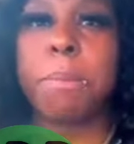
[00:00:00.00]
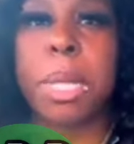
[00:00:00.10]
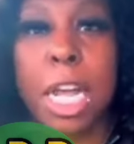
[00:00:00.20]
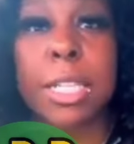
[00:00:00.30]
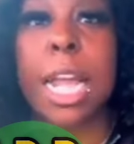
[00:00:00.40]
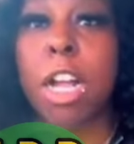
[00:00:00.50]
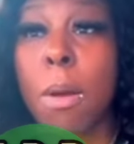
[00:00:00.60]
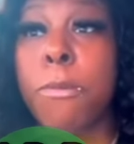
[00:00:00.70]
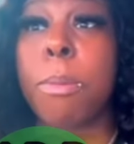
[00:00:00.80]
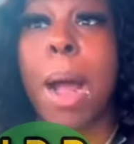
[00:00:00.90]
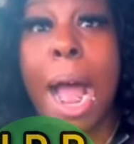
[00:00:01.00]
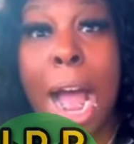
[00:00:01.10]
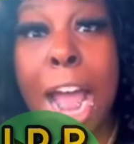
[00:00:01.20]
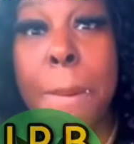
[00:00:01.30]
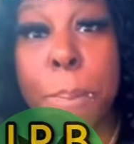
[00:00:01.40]
because I come from a
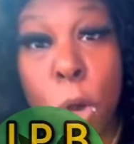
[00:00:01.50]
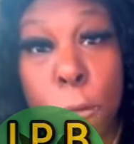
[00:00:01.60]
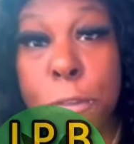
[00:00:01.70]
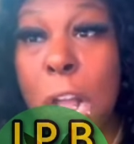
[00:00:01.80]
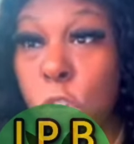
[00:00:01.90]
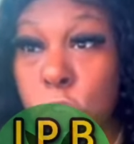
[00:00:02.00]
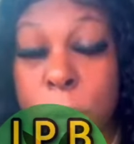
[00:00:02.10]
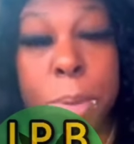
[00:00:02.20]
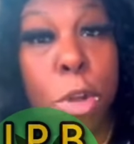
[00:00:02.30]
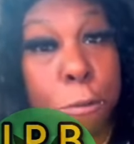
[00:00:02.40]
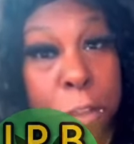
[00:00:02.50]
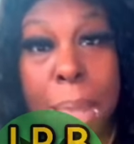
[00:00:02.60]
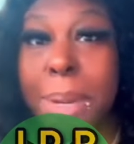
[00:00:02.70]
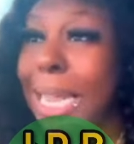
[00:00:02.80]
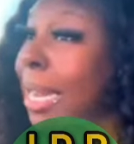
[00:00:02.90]
high-profile criminal
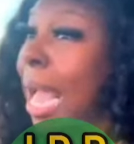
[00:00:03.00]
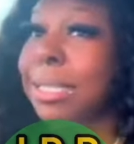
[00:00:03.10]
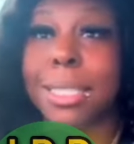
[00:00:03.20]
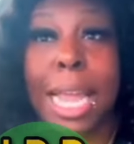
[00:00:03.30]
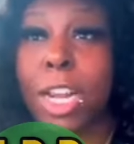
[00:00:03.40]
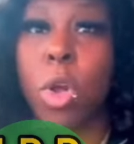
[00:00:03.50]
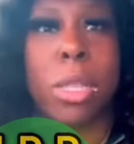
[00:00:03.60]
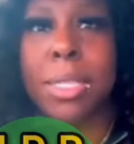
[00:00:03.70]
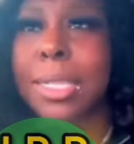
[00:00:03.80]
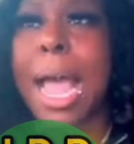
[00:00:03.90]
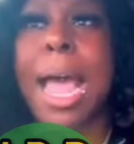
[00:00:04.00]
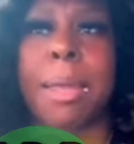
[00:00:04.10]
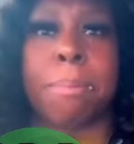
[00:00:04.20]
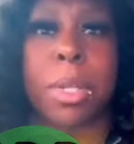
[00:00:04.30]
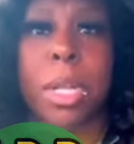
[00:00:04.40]
family, and I say it all the
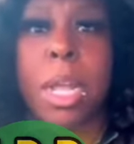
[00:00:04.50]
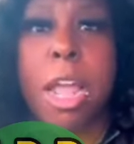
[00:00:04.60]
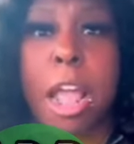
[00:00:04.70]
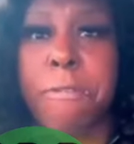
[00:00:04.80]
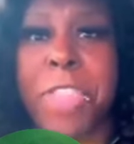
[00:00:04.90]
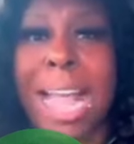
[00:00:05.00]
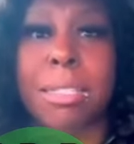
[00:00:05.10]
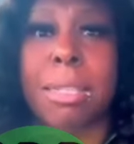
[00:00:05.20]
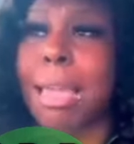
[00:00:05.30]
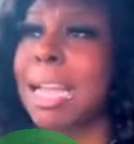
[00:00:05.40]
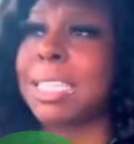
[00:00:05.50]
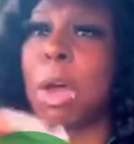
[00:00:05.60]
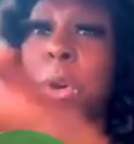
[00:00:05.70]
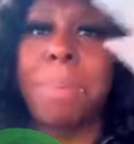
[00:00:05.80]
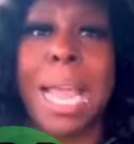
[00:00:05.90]
time. If that's the
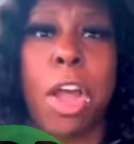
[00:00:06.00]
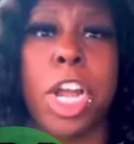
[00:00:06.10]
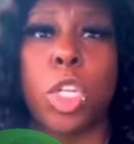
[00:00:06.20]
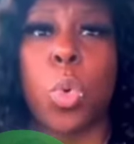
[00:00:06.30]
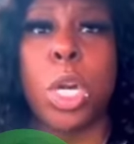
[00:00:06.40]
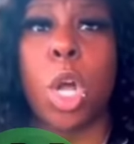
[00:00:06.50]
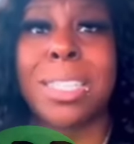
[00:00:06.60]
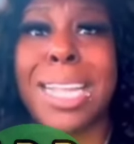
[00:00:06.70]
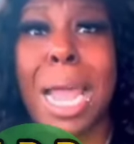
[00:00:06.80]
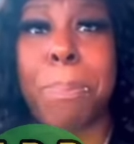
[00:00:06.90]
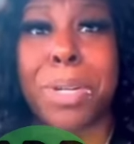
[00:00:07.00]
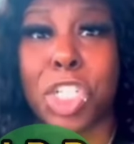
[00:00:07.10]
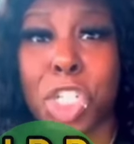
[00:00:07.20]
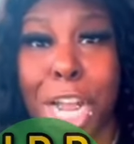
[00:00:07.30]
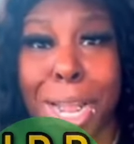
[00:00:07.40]
case, I would be out here doing all type
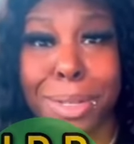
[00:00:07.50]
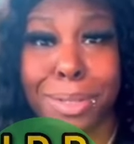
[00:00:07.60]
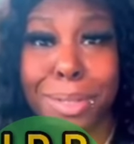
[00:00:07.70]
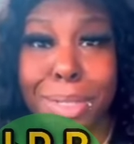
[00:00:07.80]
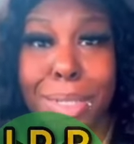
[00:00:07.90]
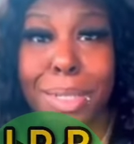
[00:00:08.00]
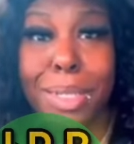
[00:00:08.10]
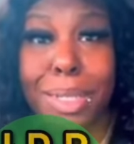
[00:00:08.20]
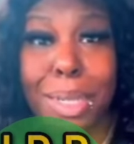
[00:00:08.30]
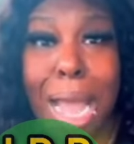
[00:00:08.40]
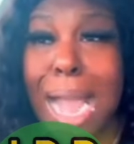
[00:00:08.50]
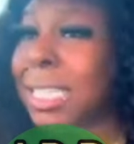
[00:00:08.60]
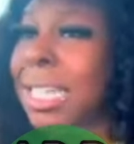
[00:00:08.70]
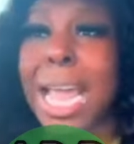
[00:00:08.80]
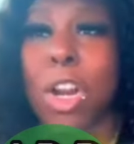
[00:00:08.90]
of shit.
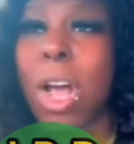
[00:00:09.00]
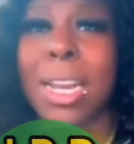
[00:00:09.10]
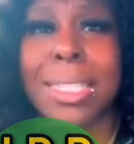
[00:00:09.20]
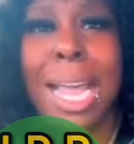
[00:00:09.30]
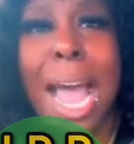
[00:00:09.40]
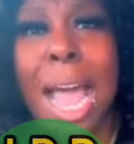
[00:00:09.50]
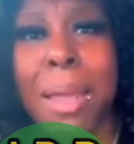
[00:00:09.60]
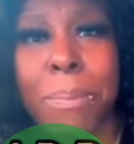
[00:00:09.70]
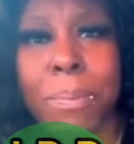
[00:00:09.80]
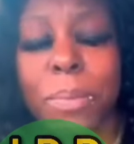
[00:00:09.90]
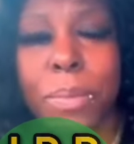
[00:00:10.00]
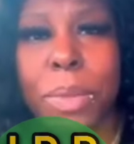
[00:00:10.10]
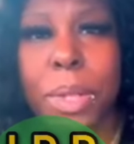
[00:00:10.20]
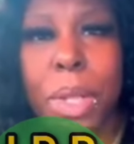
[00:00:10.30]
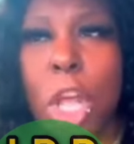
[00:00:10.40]
I say it all the time.
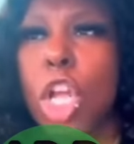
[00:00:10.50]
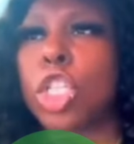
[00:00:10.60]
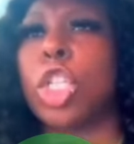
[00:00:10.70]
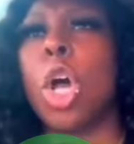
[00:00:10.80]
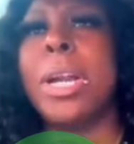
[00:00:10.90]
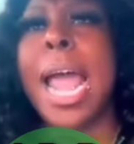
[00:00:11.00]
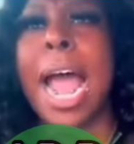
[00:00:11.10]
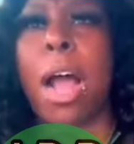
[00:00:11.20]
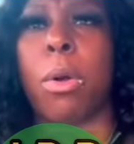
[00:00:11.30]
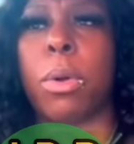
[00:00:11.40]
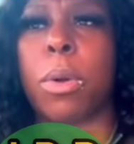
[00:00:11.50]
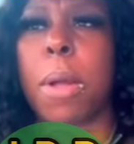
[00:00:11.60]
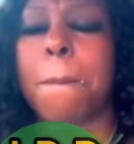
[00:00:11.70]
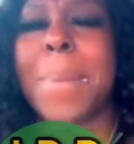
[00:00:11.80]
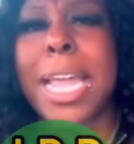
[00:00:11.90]
So now,
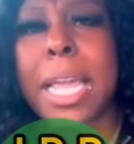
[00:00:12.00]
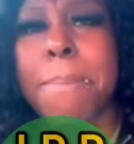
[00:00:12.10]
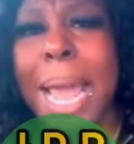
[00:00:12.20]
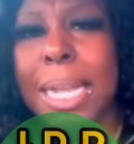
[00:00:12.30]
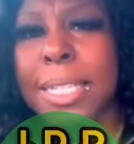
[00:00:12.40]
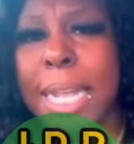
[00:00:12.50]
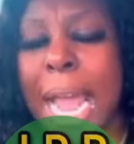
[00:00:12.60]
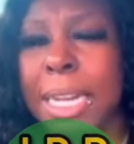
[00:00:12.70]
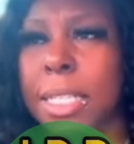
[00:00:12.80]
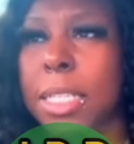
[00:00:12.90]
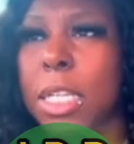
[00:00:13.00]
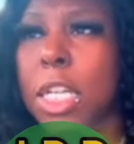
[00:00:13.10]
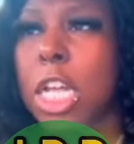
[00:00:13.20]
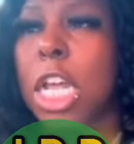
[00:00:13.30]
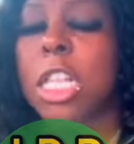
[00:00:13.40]
make it make sense.
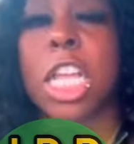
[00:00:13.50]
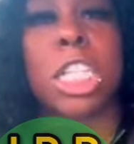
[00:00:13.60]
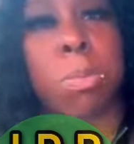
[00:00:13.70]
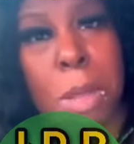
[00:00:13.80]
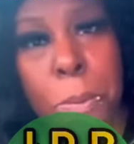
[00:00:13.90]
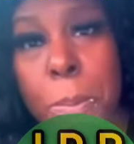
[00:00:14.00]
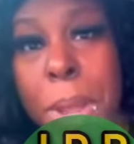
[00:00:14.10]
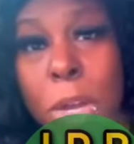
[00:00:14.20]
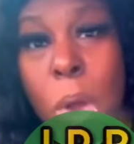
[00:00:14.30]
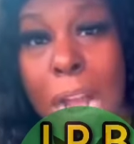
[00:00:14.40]
These people been